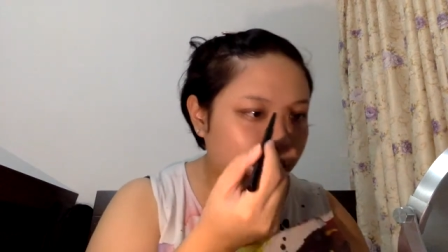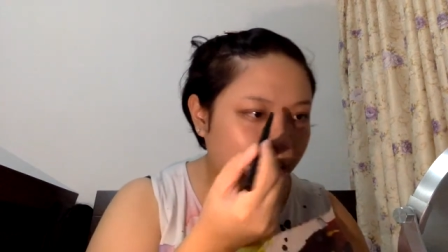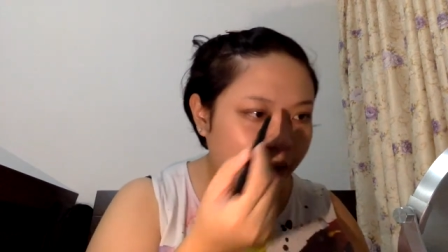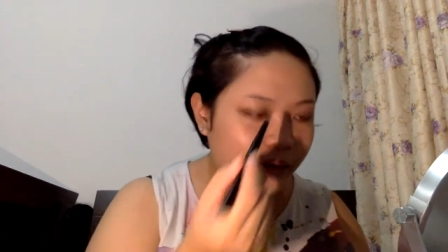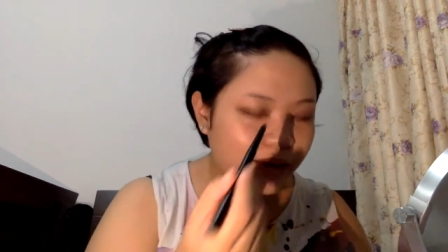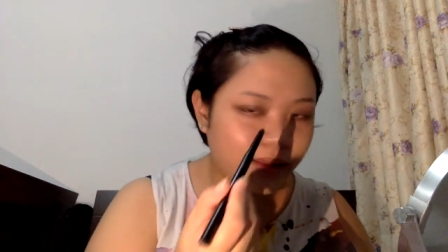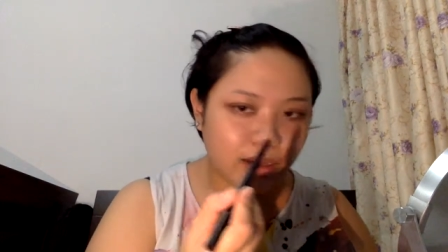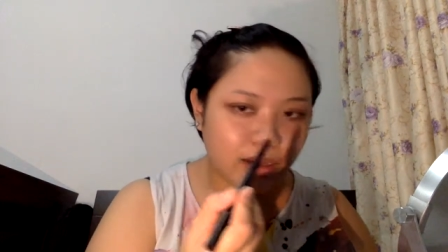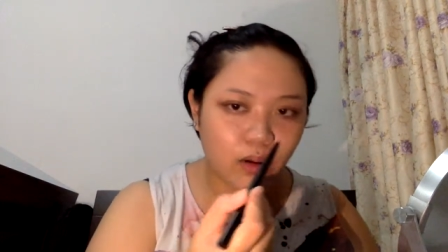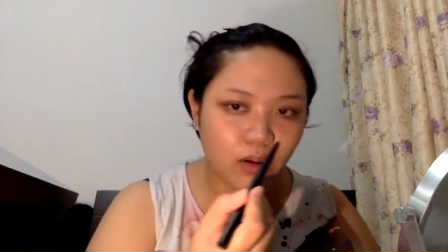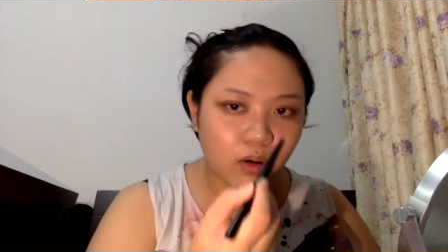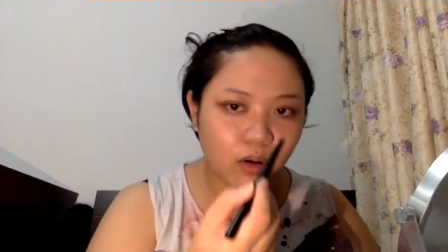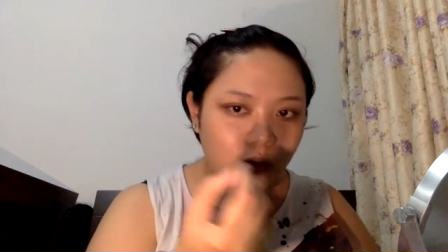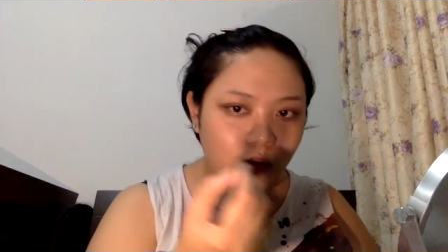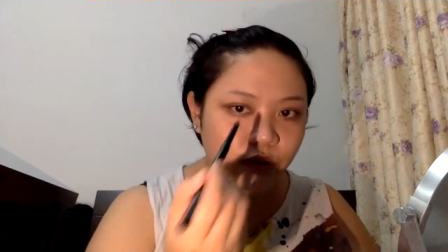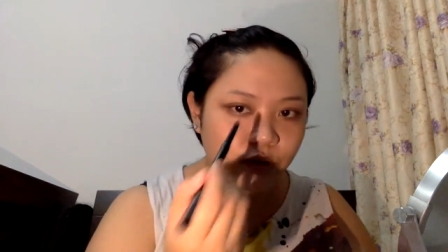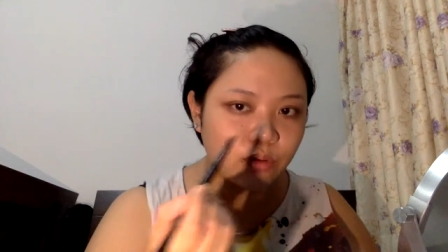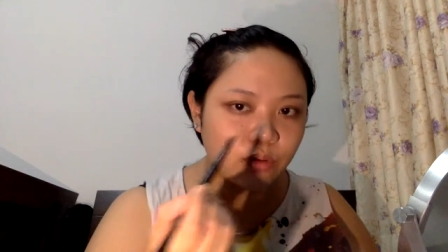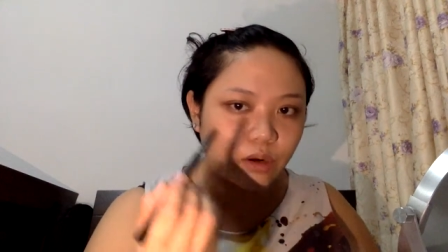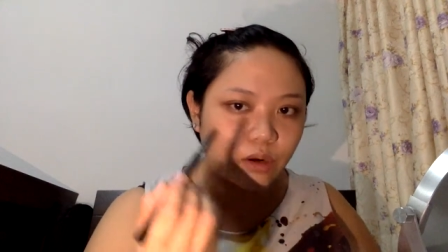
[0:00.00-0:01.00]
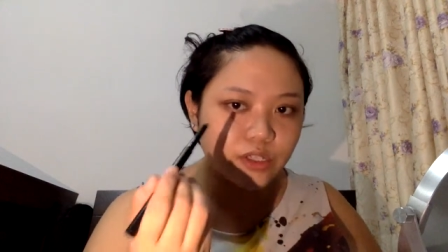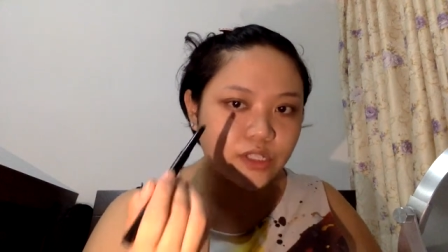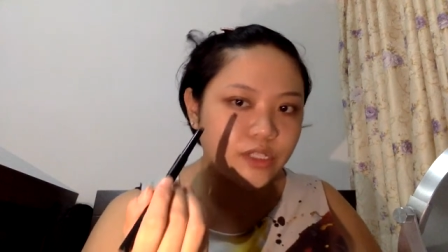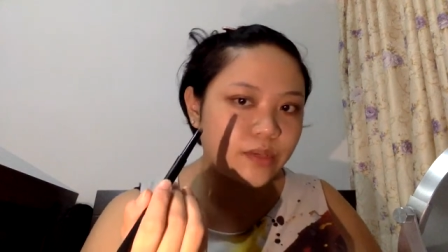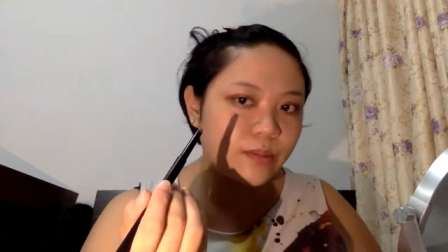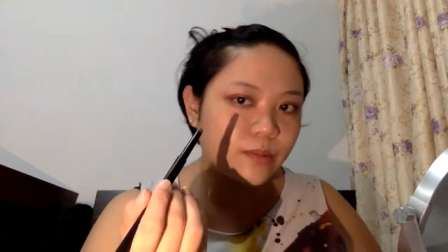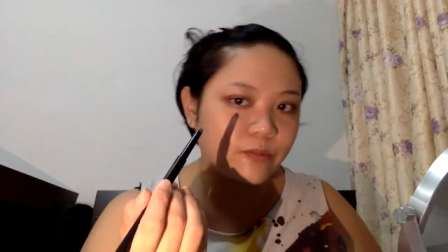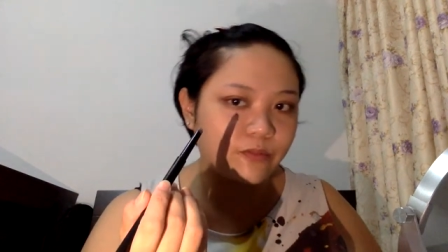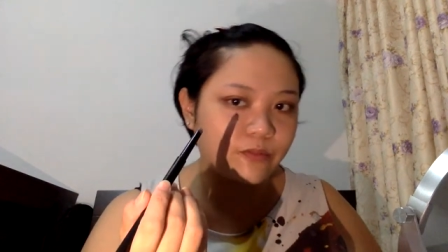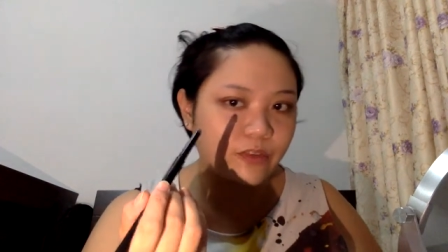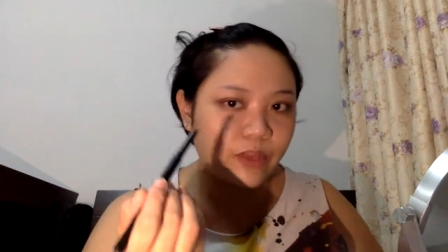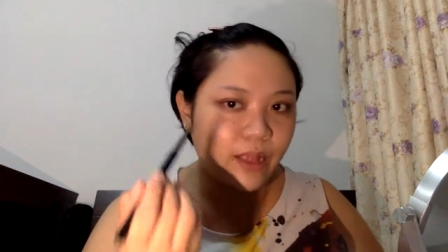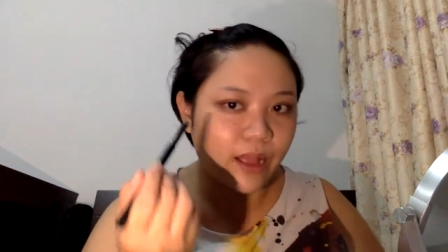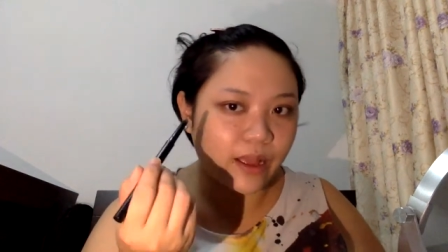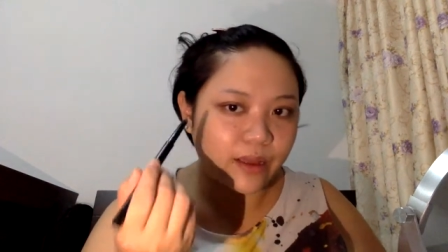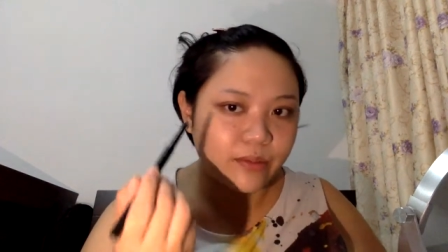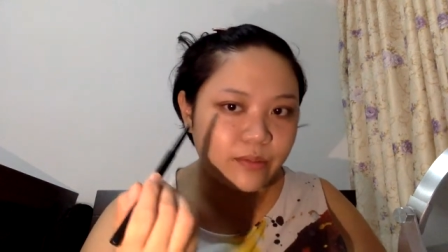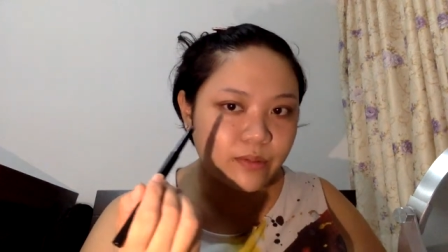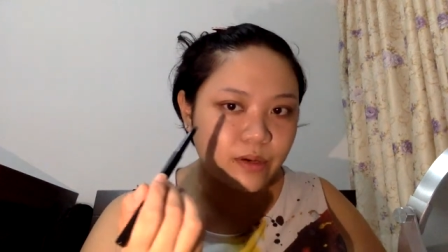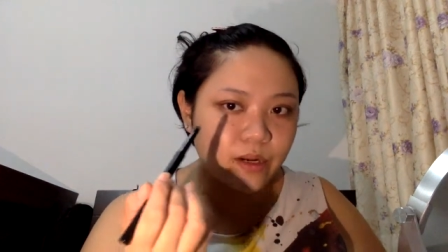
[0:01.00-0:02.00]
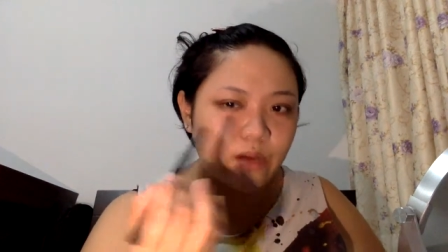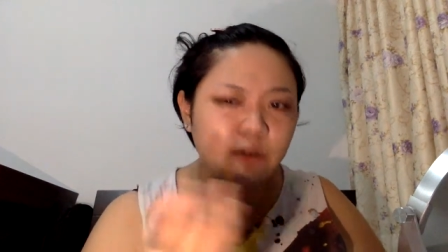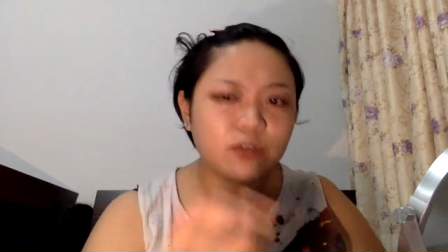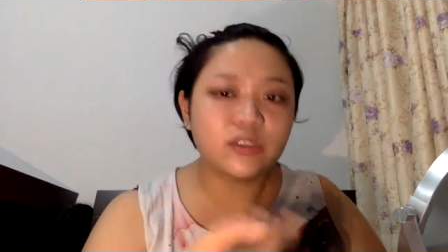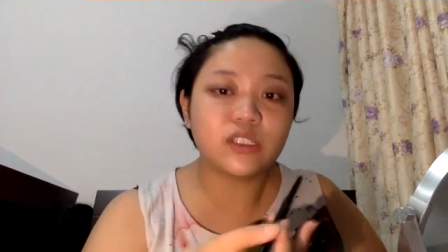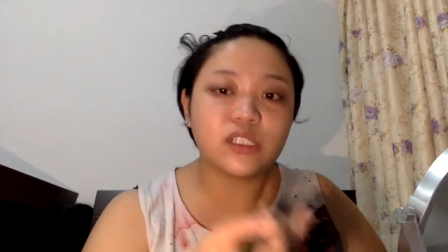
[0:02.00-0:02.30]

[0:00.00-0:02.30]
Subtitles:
like an overall shape of the eyebrow,